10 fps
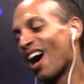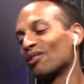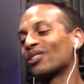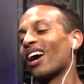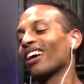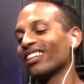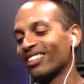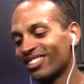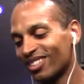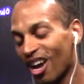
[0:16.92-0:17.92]
I was talking to
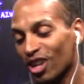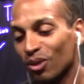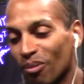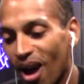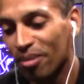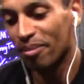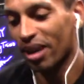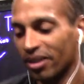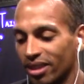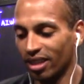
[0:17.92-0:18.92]
Dr. Bob
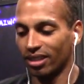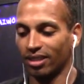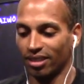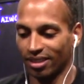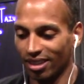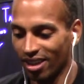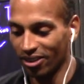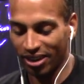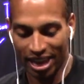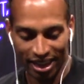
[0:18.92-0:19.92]
about this the other
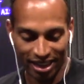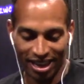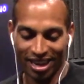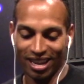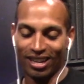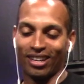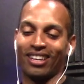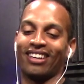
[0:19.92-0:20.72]
day, and